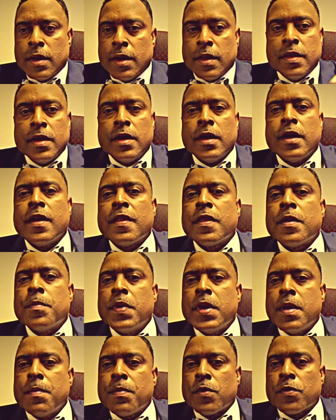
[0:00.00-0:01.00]
that other
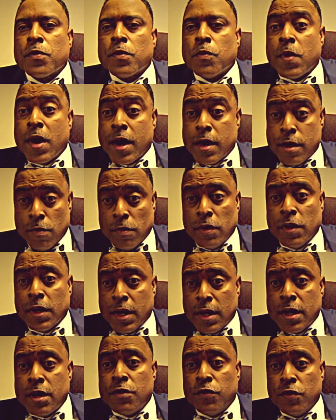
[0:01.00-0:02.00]
people, while you
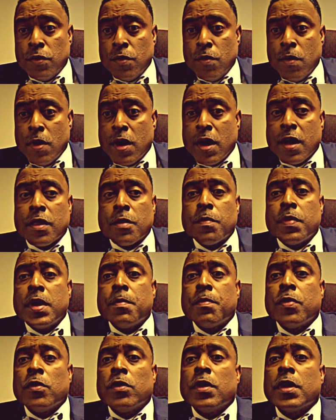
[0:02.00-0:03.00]
looking at you, other
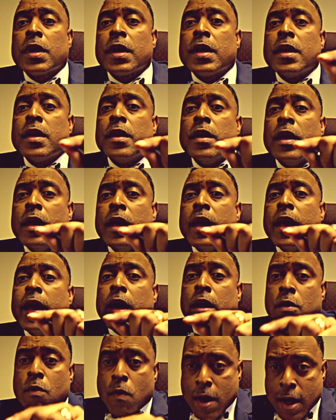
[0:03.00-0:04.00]
people looking
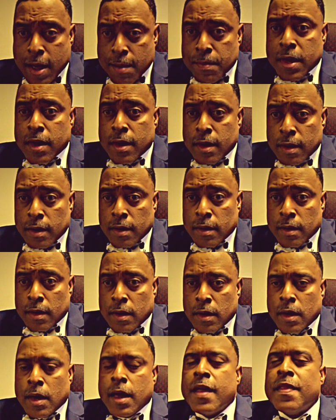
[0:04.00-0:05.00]
at Kwame.
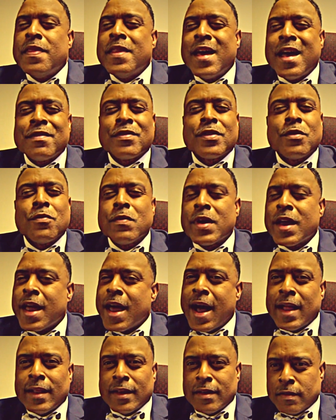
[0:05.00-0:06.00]
And that's the
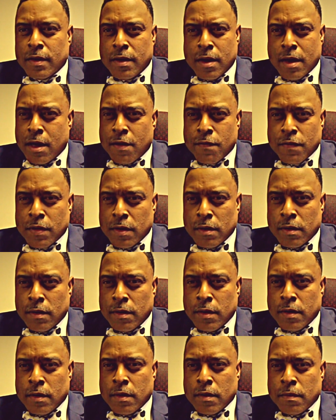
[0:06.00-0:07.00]
reality of it.
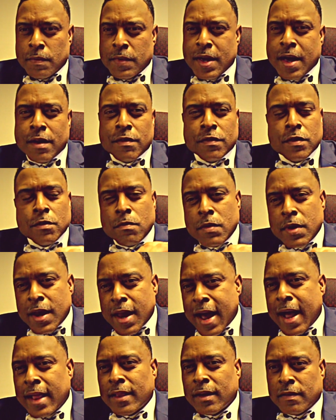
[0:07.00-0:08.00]
That is the
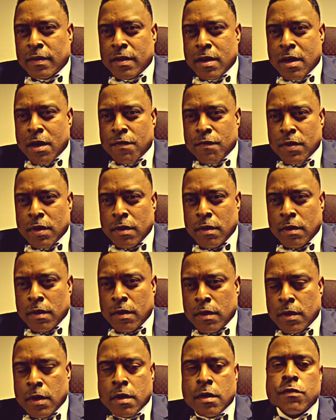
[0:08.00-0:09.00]
reality of it.
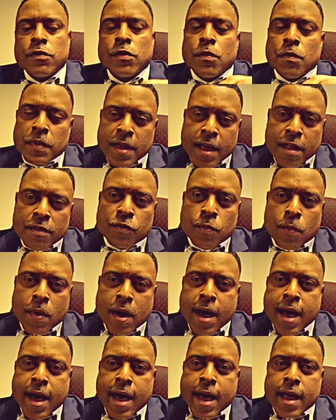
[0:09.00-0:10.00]
So that's
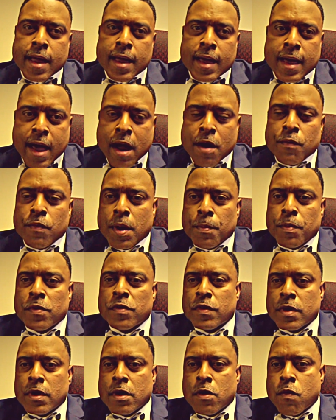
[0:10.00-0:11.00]
why I
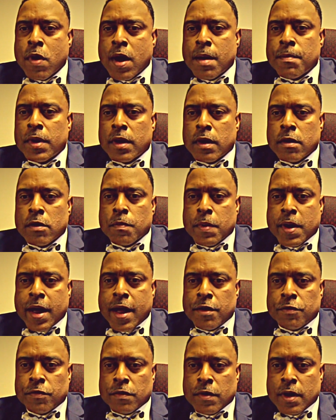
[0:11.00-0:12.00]
represented Kwame
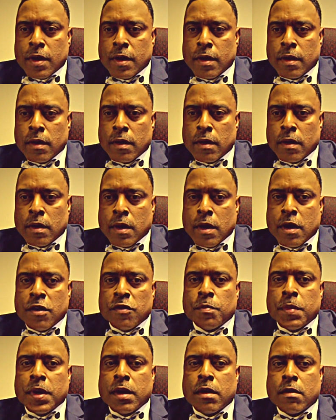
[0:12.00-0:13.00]
Kilpatrick,
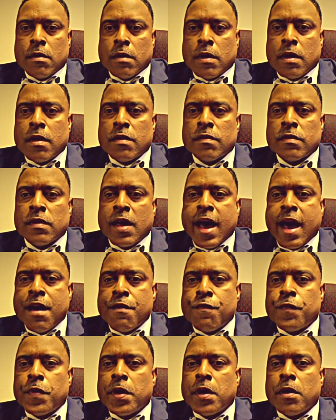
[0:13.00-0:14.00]
is because I
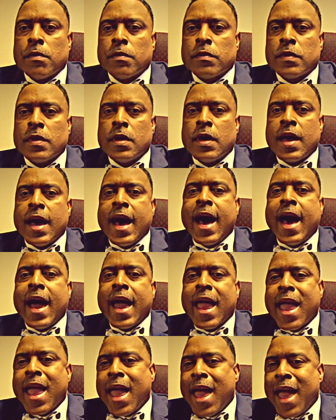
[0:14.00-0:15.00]
felt I
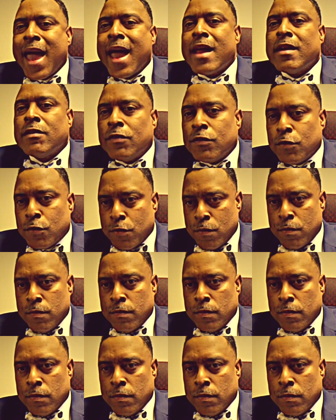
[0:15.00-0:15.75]
had to.